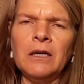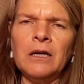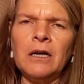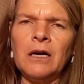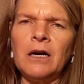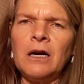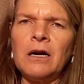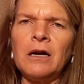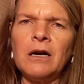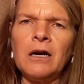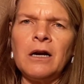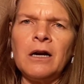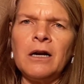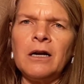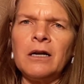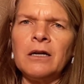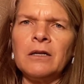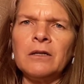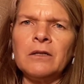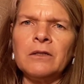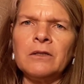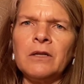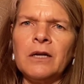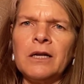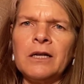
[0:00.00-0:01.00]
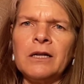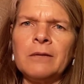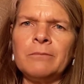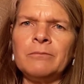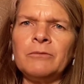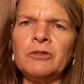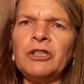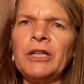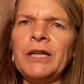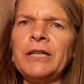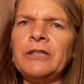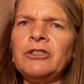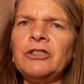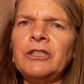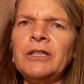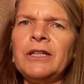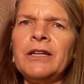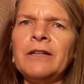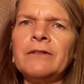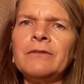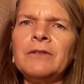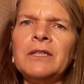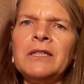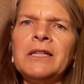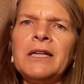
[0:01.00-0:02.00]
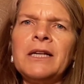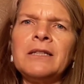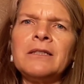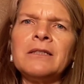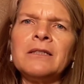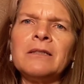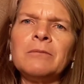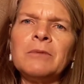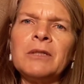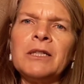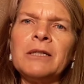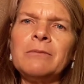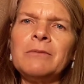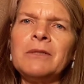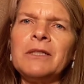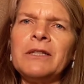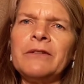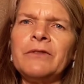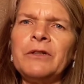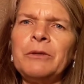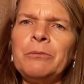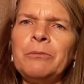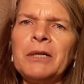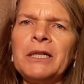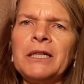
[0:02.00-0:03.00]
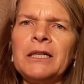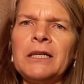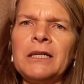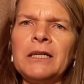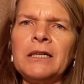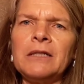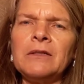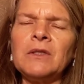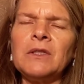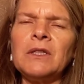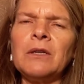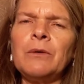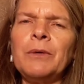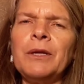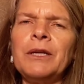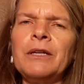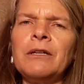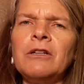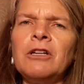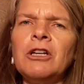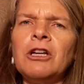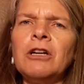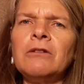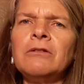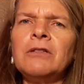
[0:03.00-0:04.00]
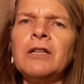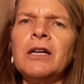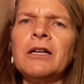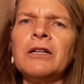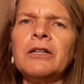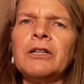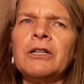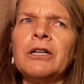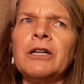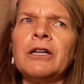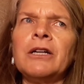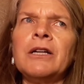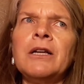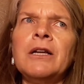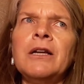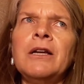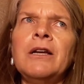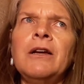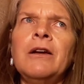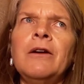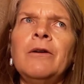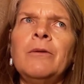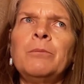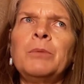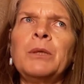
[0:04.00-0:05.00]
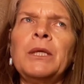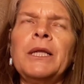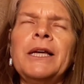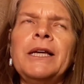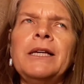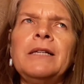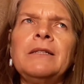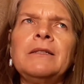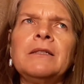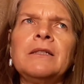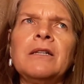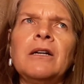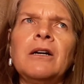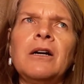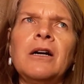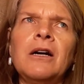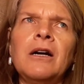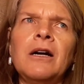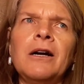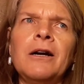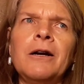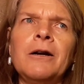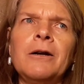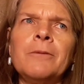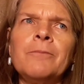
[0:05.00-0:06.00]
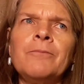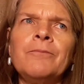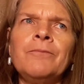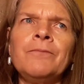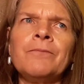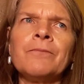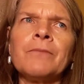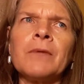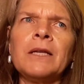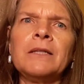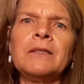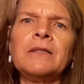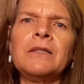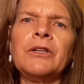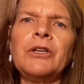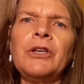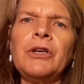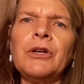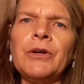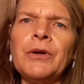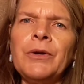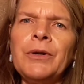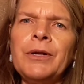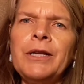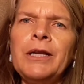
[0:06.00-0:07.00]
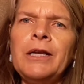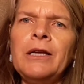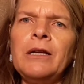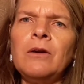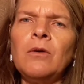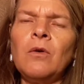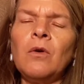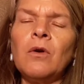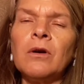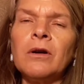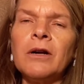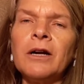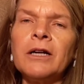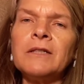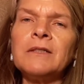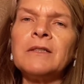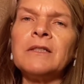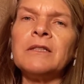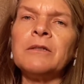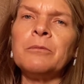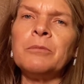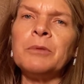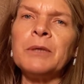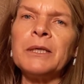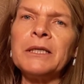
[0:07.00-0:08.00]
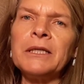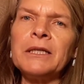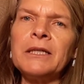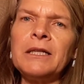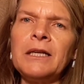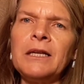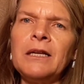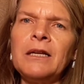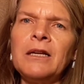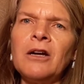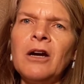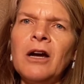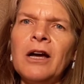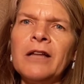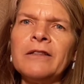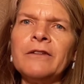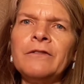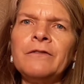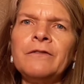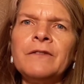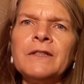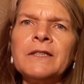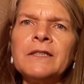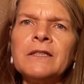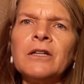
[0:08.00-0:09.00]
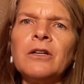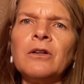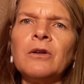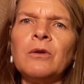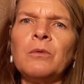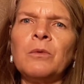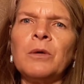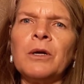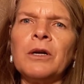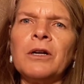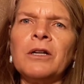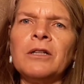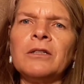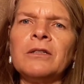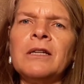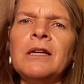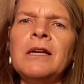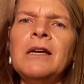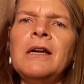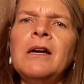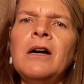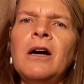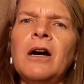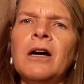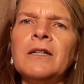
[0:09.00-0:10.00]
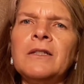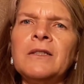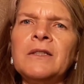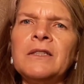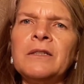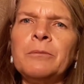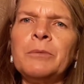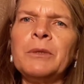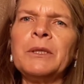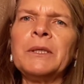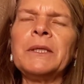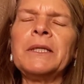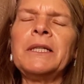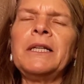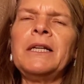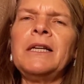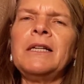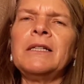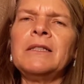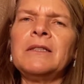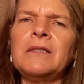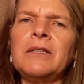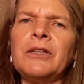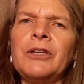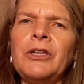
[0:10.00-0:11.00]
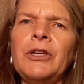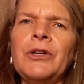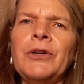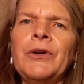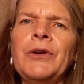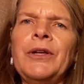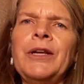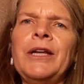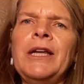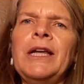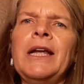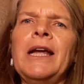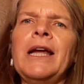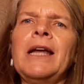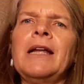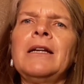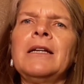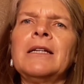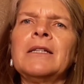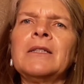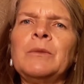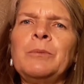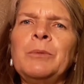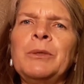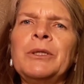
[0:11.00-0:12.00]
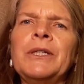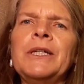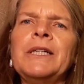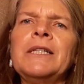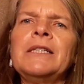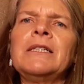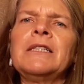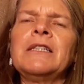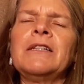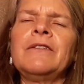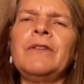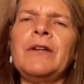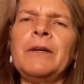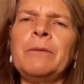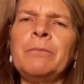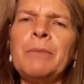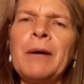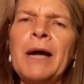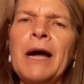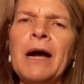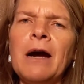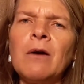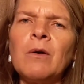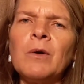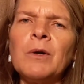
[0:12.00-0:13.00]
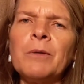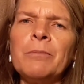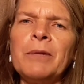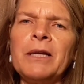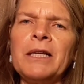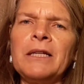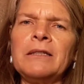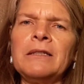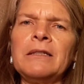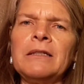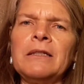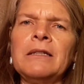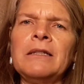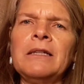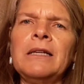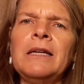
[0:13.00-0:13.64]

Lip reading: are changing every day, sometimes every minute. And so we can no longer place our security or our stability on the physical world. Our stability and security and experience of empowerment